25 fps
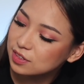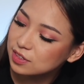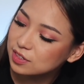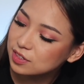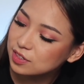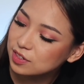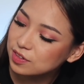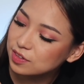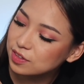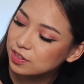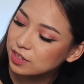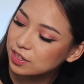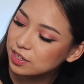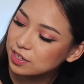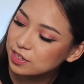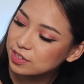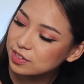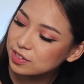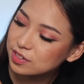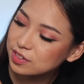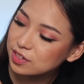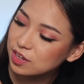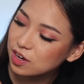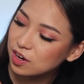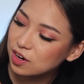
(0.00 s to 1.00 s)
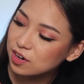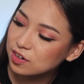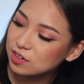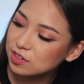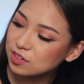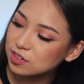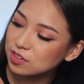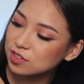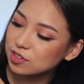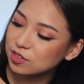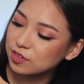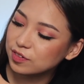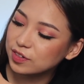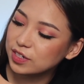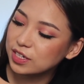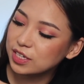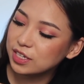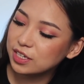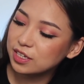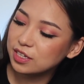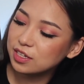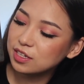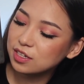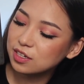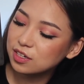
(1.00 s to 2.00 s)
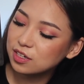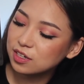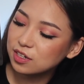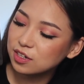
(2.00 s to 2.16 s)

So these are the 3